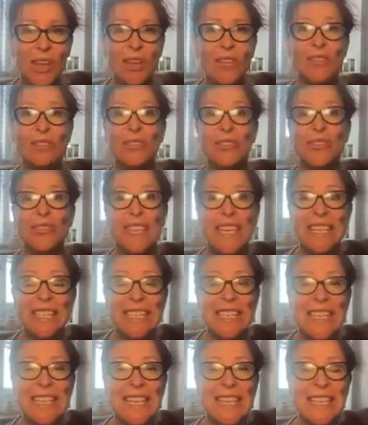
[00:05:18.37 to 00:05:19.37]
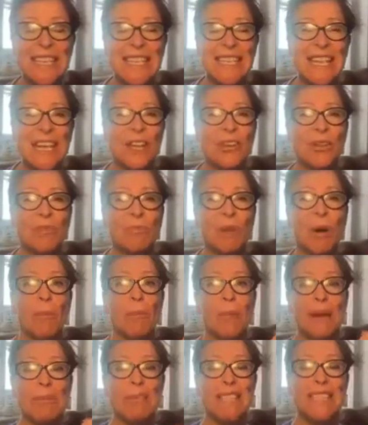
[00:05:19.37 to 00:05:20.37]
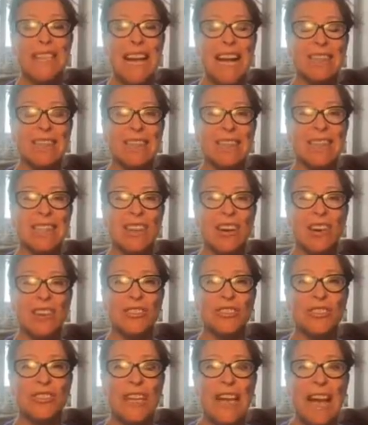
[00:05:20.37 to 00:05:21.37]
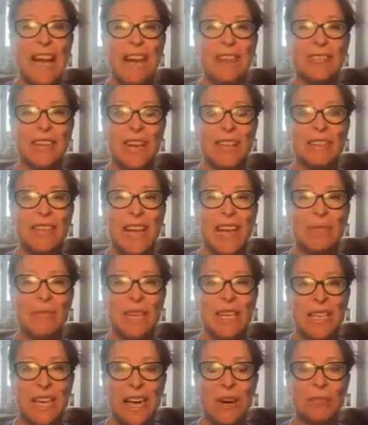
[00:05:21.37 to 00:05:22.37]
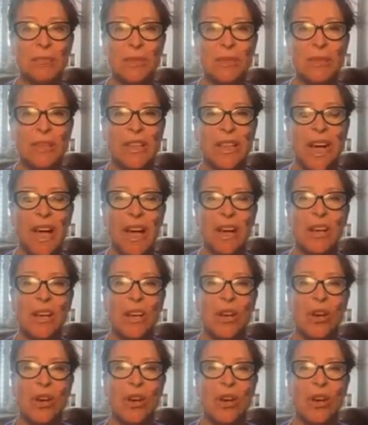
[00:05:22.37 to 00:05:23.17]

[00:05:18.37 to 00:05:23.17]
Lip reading: You can do skin to skin. You can pop baby down inside your gown, okay? We can help you with that.